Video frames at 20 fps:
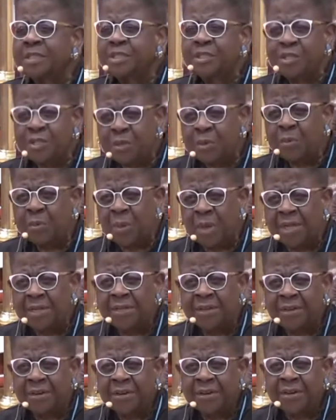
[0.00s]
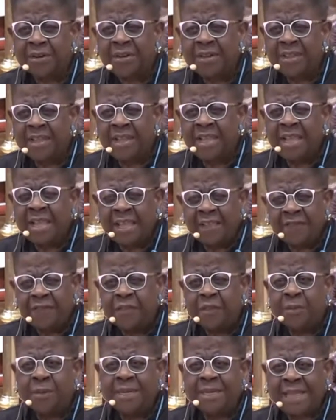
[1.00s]
But do you wonder if
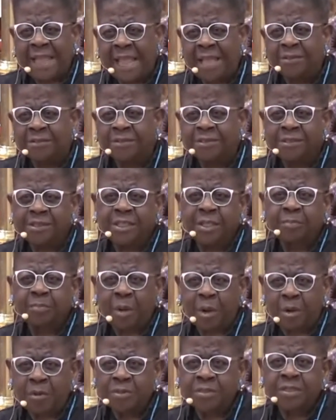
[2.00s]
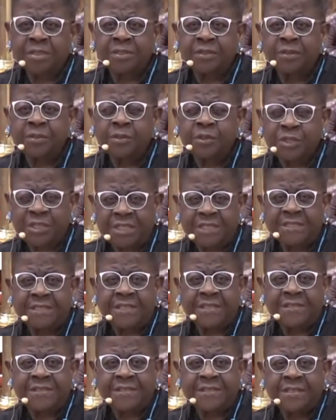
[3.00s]
you encountered the personal
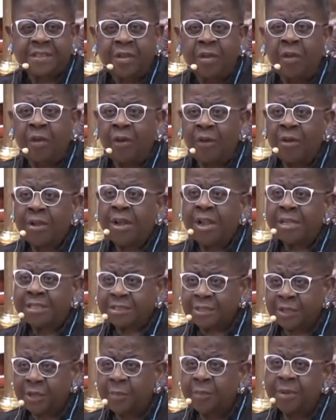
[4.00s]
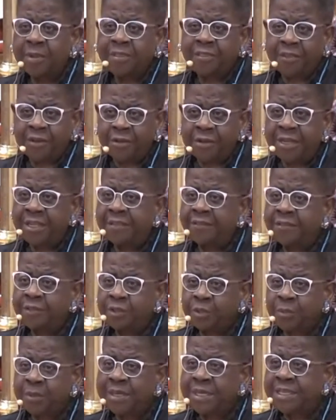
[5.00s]
Jesus on October
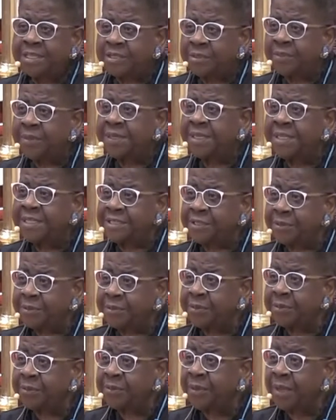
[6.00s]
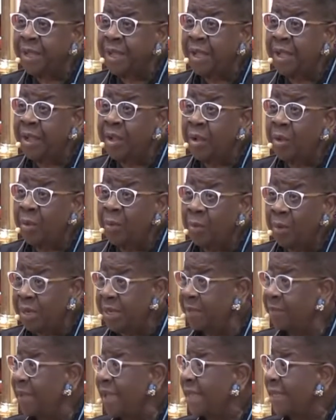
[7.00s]
30th, 2022, what
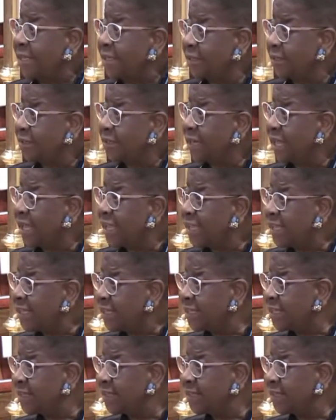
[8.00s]
he might look like,